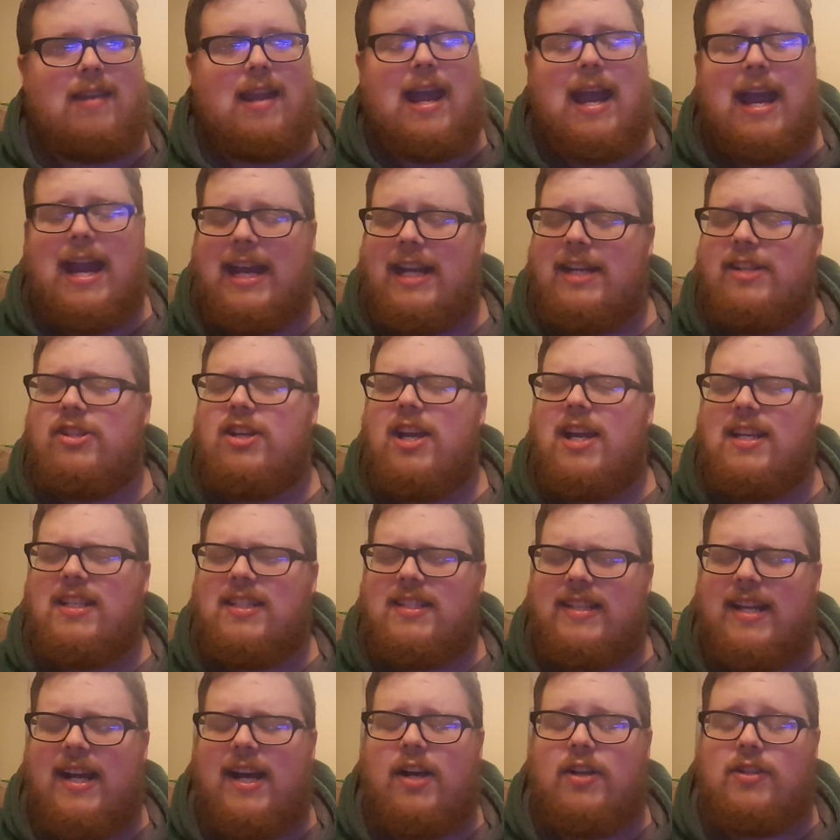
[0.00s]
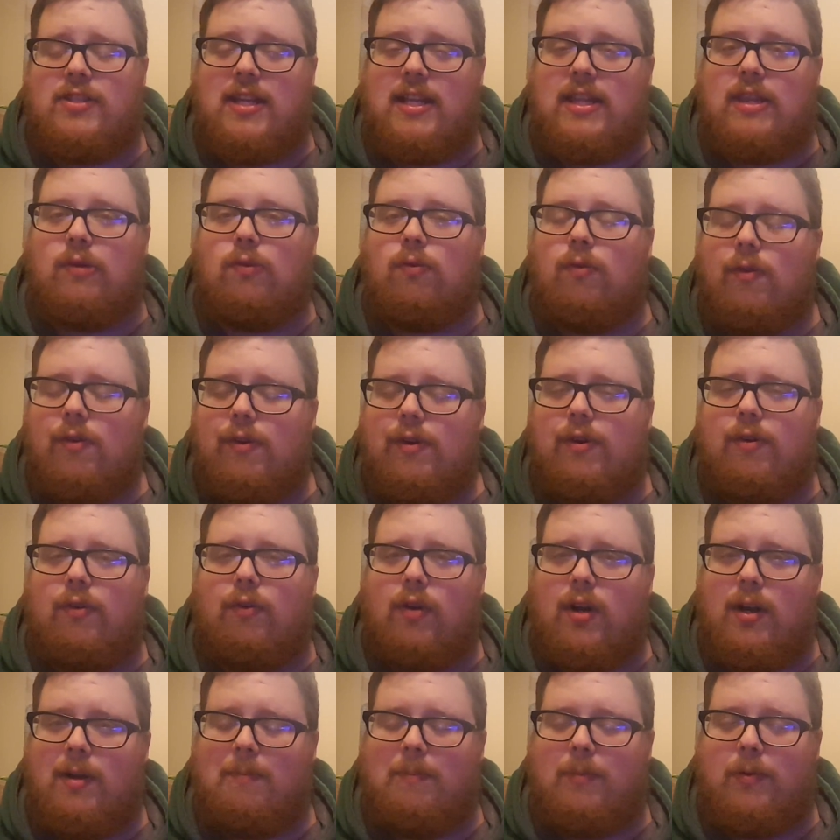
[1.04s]
AJ Styles at the Royal
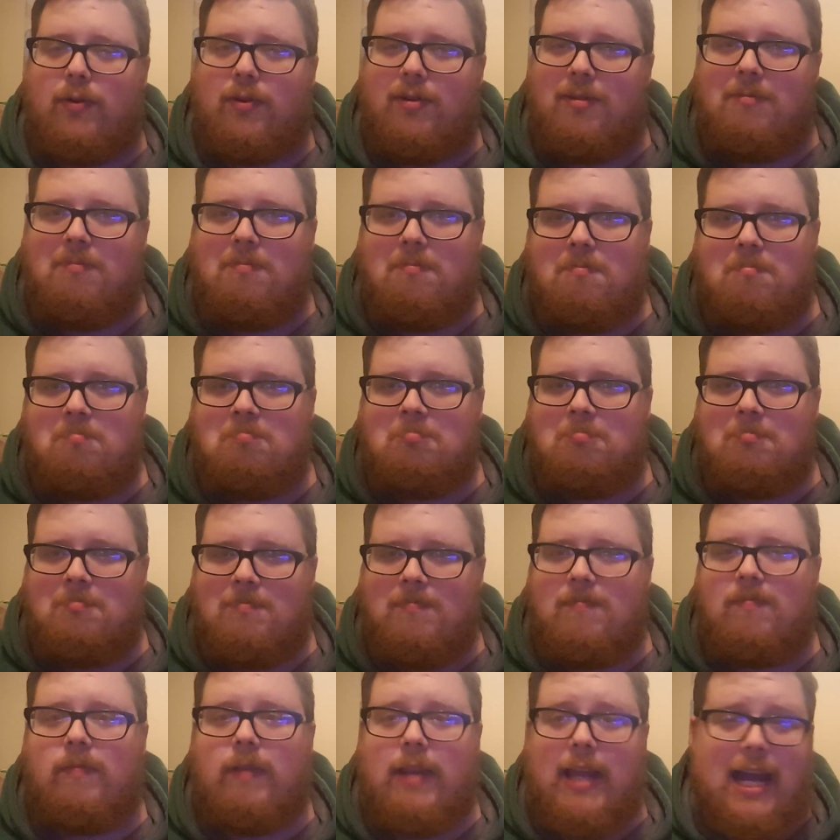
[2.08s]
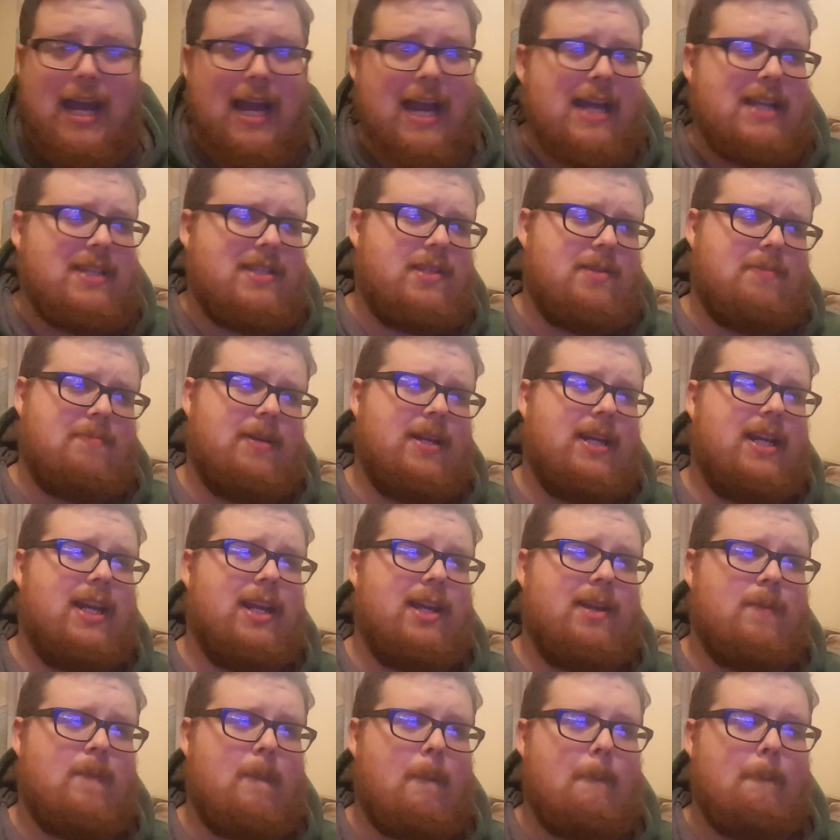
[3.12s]
Rumble. That has to be
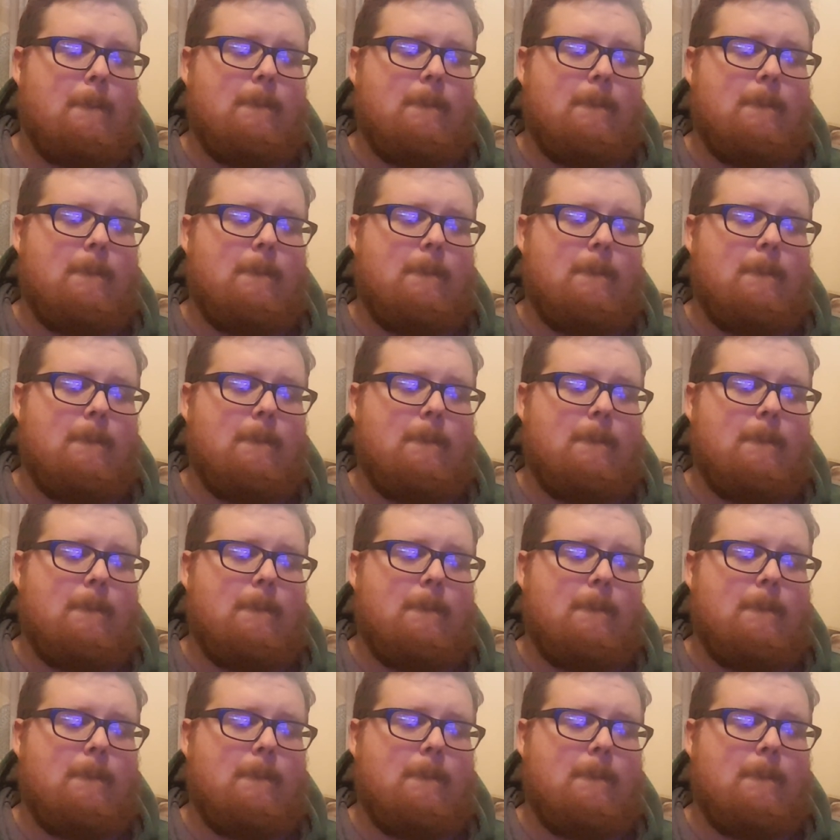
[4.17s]
it.